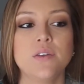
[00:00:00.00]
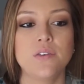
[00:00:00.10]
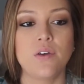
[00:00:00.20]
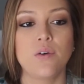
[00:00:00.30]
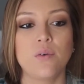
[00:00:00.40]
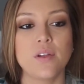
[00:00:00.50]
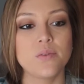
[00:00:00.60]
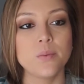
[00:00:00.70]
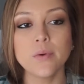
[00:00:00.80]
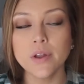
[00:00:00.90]
So
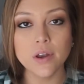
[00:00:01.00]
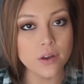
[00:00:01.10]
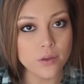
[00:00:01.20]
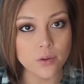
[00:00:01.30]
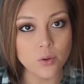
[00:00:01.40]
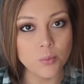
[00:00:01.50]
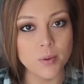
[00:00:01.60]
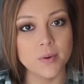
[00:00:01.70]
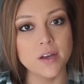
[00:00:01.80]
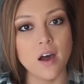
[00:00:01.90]
that's
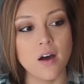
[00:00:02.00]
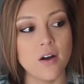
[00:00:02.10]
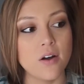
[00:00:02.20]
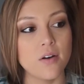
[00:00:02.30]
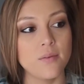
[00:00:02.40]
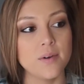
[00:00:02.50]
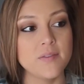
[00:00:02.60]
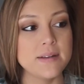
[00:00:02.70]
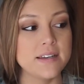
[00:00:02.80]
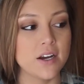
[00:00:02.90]
what we're gonna do.
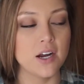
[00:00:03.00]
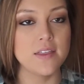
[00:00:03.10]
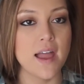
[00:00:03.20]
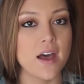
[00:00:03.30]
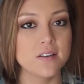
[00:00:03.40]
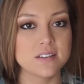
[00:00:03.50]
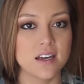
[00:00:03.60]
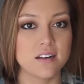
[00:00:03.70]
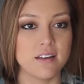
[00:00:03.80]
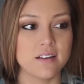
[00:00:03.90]
We've been decorating the house
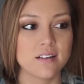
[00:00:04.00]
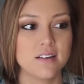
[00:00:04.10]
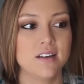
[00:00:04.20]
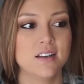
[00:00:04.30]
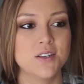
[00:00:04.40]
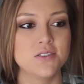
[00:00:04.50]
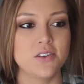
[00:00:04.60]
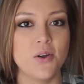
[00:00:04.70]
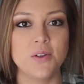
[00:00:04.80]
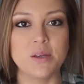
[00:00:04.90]
kind of like
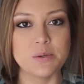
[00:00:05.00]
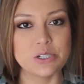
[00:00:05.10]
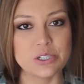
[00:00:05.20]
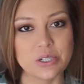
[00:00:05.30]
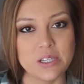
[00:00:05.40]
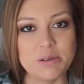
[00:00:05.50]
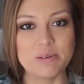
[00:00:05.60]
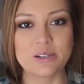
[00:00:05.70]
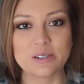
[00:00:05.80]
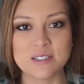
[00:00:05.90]
slowly but surely,
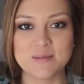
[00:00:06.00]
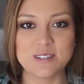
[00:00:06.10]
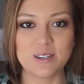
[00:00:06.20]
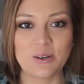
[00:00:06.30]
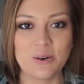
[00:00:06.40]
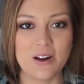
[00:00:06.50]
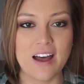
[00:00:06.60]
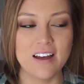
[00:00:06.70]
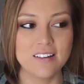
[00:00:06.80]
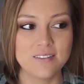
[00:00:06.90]
putting Christmas decor
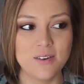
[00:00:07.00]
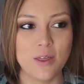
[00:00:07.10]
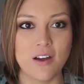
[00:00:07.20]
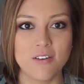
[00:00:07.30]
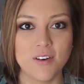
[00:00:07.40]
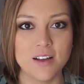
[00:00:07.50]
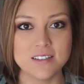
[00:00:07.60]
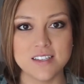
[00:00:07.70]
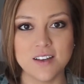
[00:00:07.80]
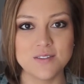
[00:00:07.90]
out with our fall
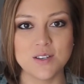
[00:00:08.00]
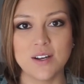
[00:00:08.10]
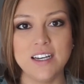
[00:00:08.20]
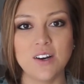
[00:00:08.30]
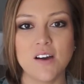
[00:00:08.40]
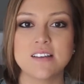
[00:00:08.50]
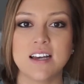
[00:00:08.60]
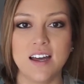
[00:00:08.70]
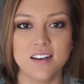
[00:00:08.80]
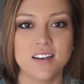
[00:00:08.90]
stuff. So I need to go
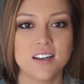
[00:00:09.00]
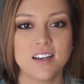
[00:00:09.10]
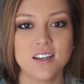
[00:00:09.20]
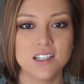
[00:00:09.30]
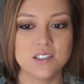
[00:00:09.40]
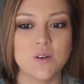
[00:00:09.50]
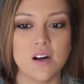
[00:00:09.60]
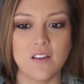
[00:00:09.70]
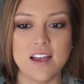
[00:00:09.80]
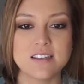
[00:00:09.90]
outside and do
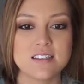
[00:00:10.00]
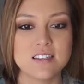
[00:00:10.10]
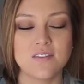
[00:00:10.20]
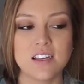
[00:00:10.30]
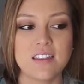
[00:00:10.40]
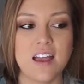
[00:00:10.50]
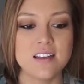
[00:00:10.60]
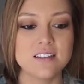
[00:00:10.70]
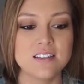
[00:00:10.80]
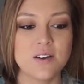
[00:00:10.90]
our lights and stuff like that.